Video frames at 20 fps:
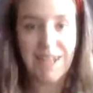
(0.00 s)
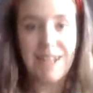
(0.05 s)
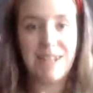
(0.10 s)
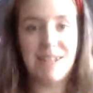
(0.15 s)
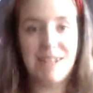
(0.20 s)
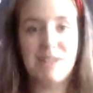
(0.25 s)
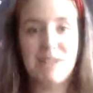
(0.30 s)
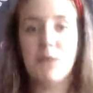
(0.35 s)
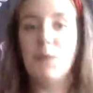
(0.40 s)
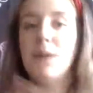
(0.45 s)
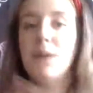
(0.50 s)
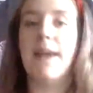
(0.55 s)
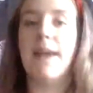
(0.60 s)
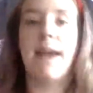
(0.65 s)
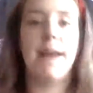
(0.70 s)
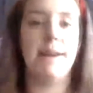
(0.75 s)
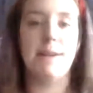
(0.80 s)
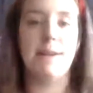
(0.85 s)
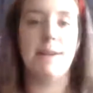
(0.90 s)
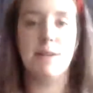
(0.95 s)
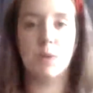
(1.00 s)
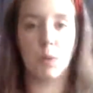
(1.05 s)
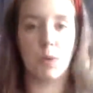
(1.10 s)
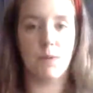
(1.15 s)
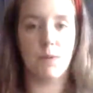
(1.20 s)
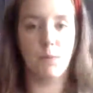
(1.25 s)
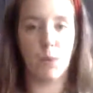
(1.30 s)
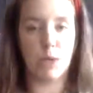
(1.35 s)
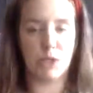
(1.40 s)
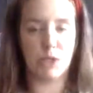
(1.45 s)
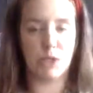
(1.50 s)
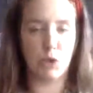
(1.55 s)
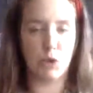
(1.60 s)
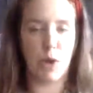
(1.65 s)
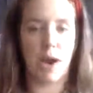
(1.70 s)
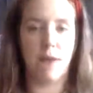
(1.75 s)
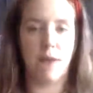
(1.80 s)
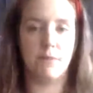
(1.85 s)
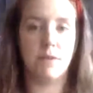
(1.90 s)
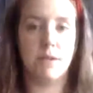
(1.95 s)
in doing any sort of
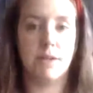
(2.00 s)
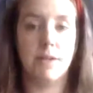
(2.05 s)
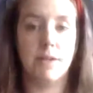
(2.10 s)
witchcraft.